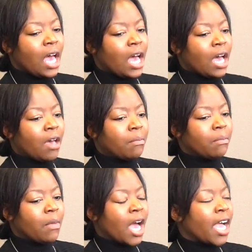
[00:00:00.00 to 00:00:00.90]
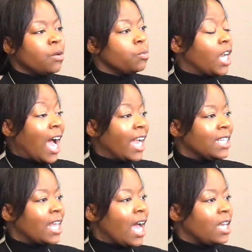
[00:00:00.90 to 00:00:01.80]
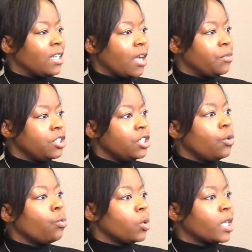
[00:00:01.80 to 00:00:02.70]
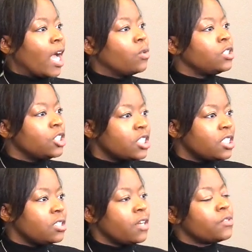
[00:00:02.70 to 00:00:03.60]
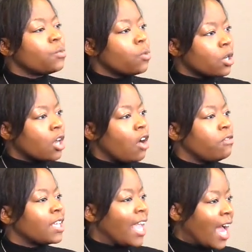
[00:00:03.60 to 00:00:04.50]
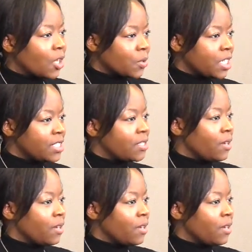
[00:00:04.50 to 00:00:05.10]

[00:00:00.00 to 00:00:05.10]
I would hide that, and I would work out just enough to work off the calories,